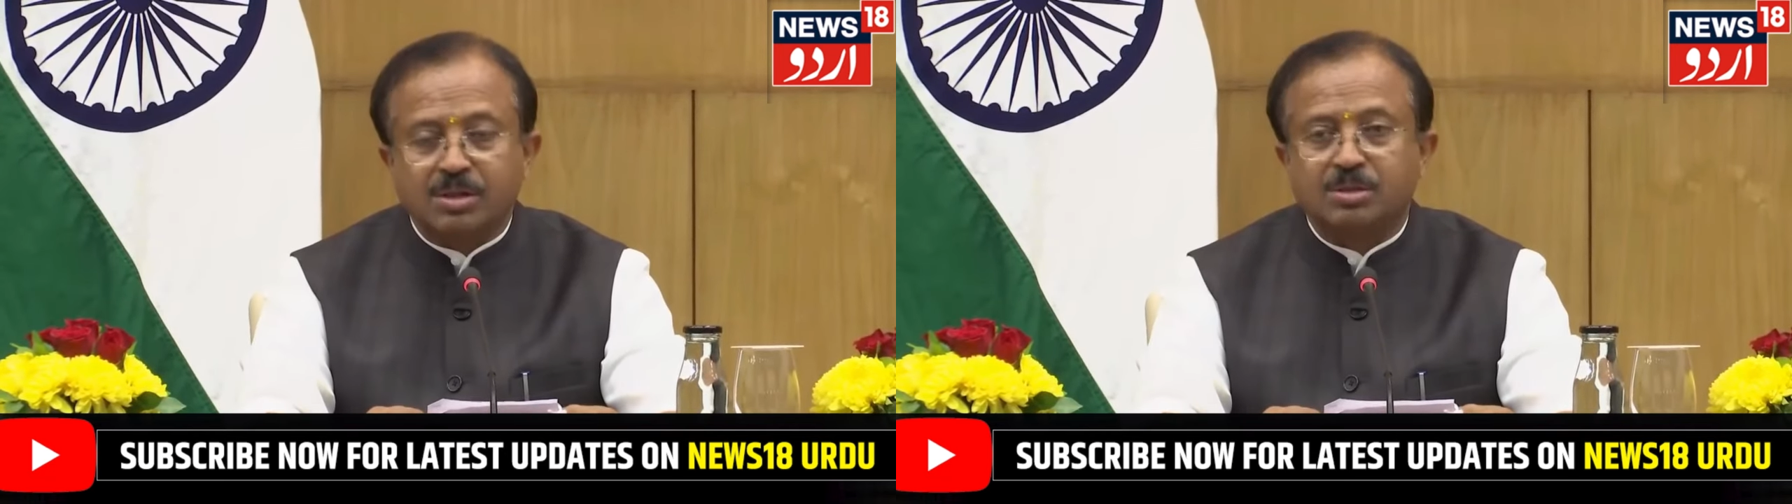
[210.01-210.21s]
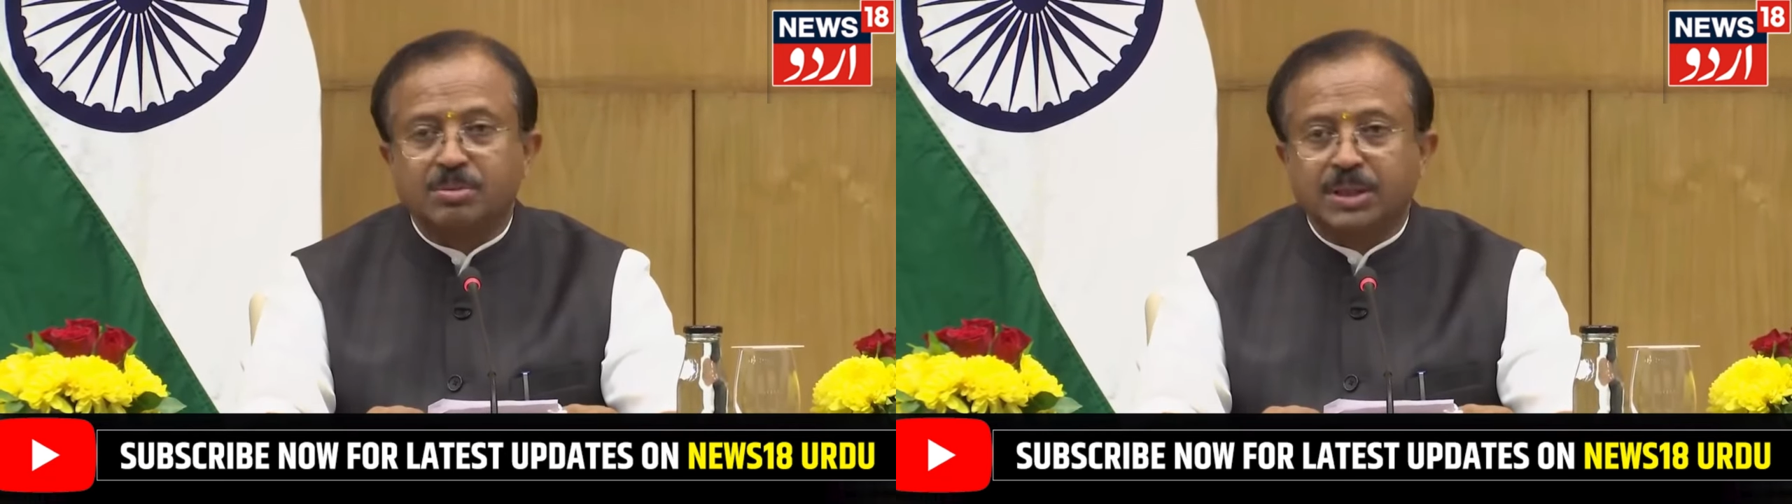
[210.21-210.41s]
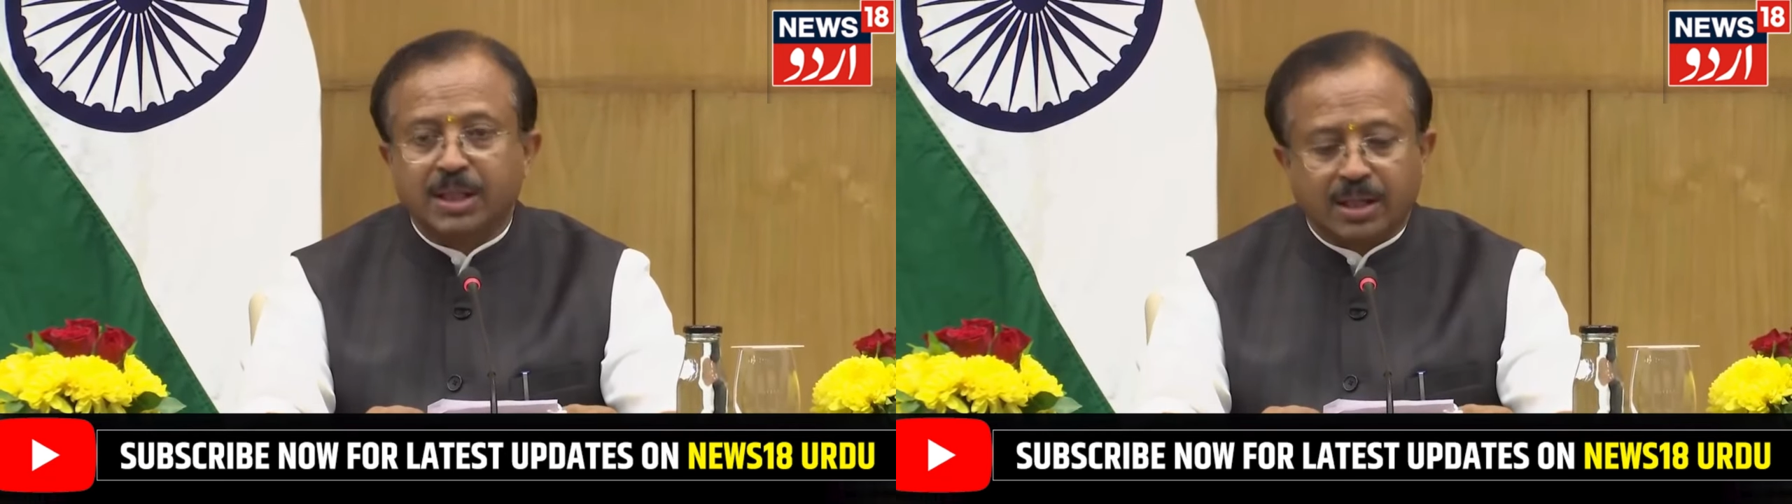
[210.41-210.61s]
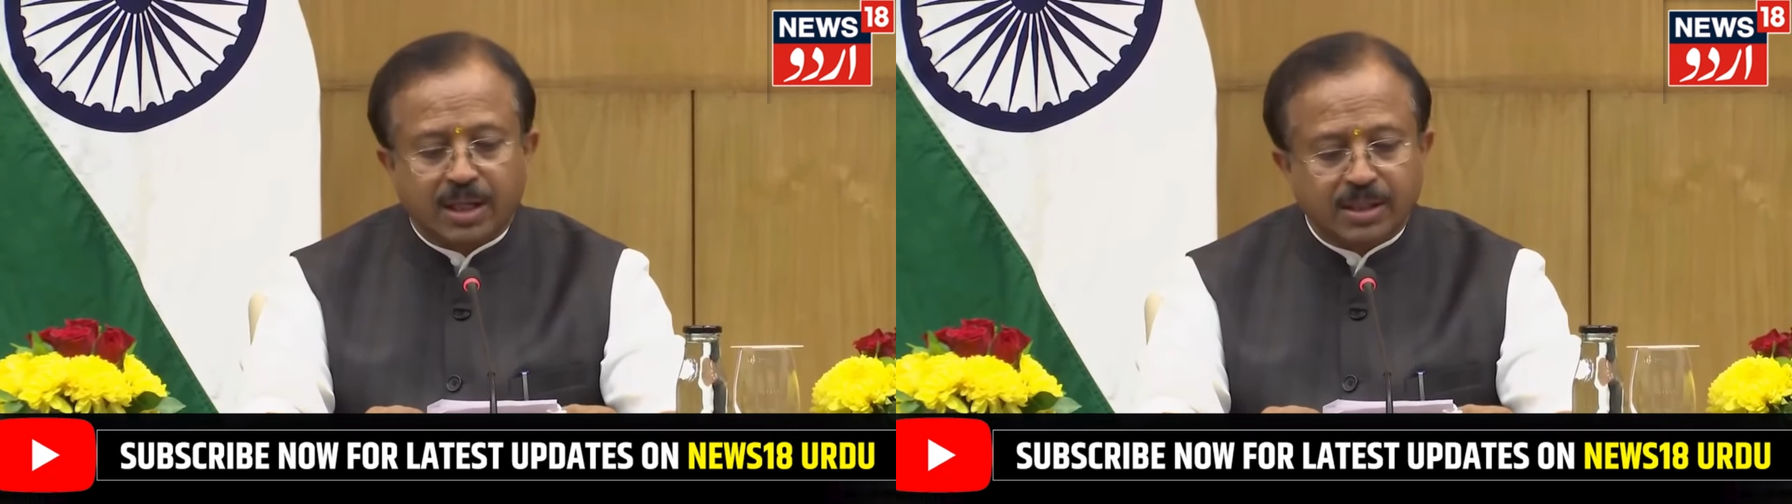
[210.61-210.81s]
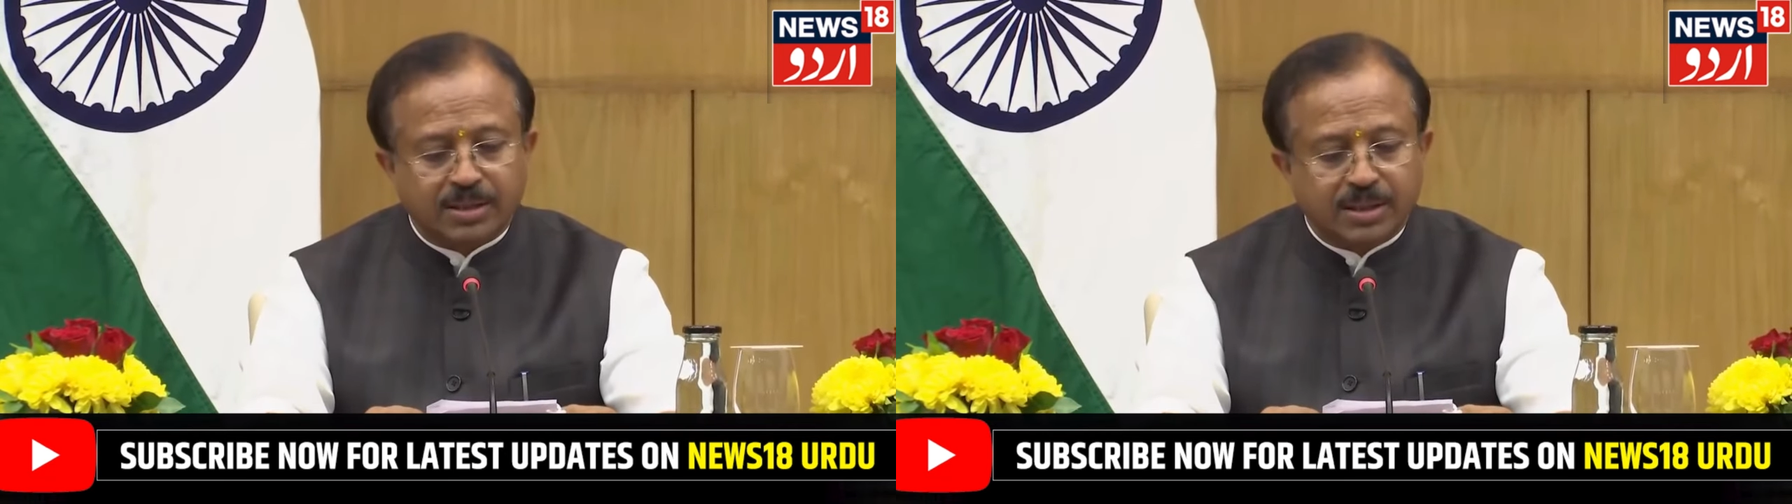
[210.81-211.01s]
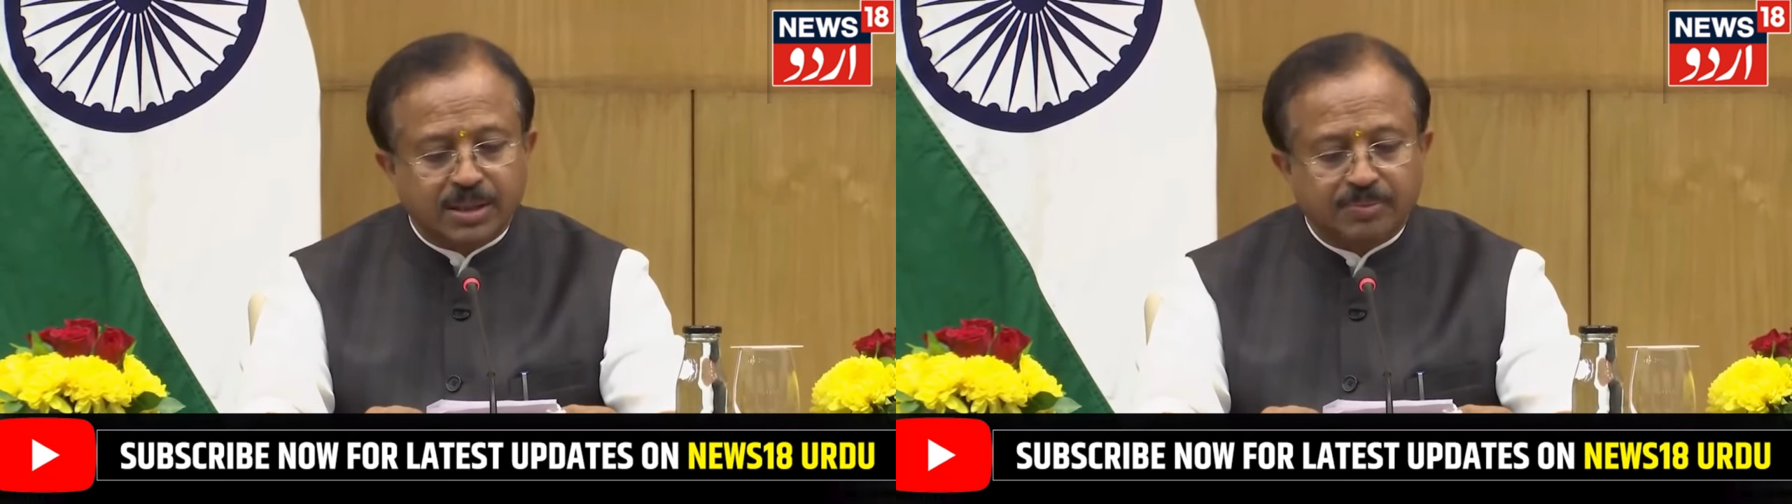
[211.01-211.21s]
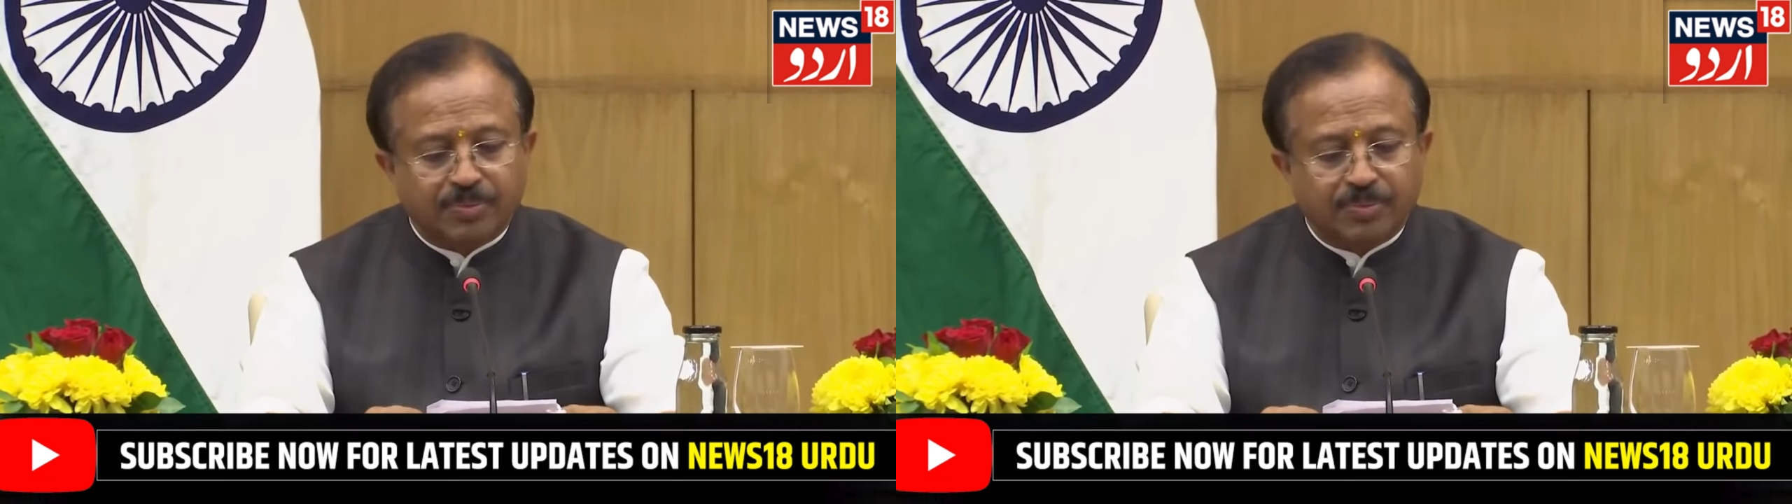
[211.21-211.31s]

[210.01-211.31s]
Smriti Irani ji,